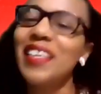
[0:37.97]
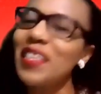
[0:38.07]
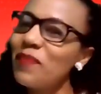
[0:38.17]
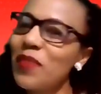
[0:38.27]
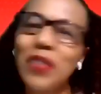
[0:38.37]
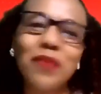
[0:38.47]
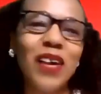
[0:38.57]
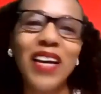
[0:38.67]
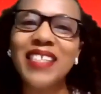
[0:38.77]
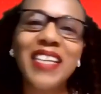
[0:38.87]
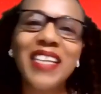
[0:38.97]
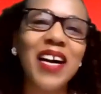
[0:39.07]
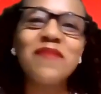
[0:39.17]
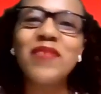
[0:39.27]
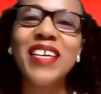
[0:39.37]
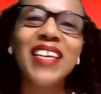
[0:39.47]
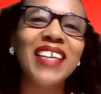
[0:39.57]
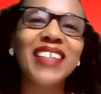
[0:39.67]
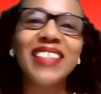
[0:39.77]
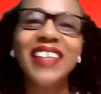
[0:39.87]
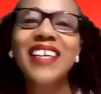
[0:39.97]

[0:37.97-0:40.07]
Keep the smiles coming.